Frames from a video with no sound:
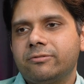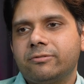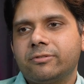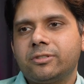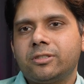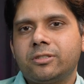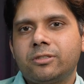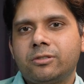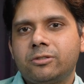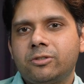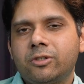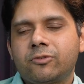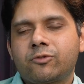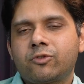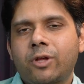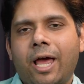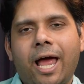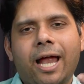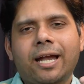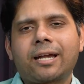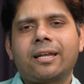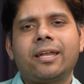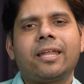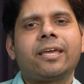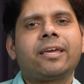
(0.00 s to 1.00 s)
You have to
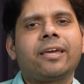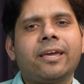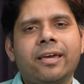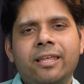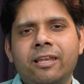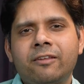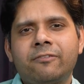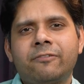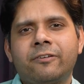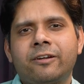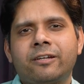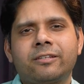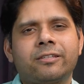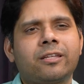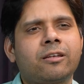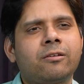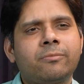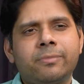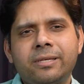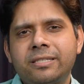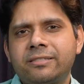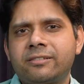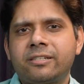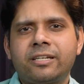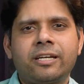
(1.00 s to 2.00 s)
act like an elephant. There
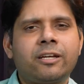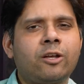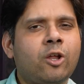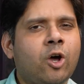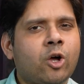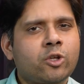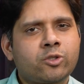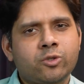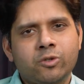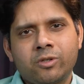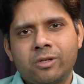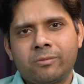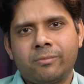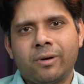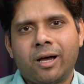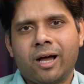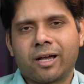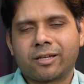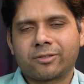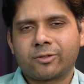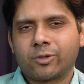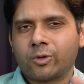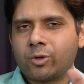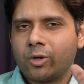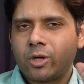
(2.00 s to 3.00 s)
will be street dogs who will
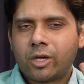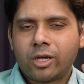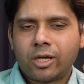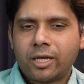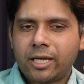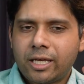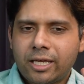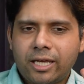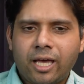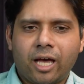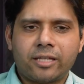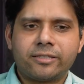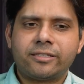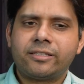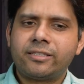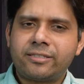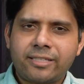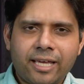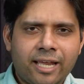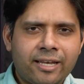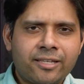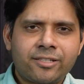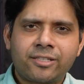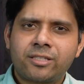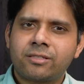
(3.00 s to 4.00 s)
bark. So yeah, these
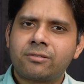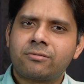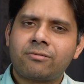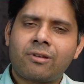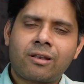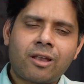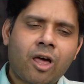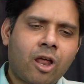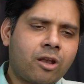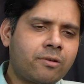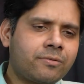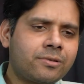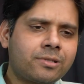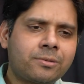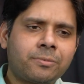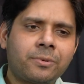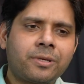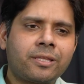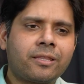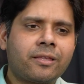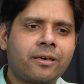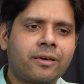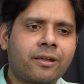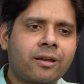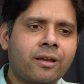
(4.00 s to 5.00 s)
challenges will always
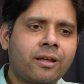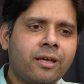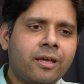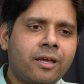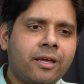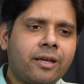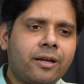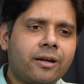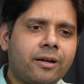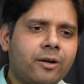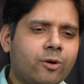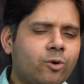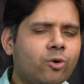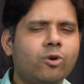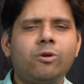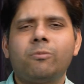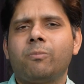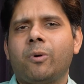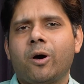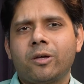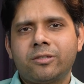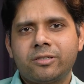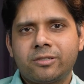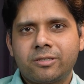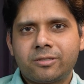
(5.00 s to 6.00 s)
be there. Don't
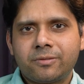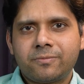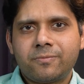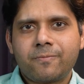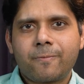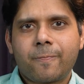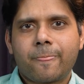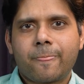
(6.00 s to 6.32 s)
bother.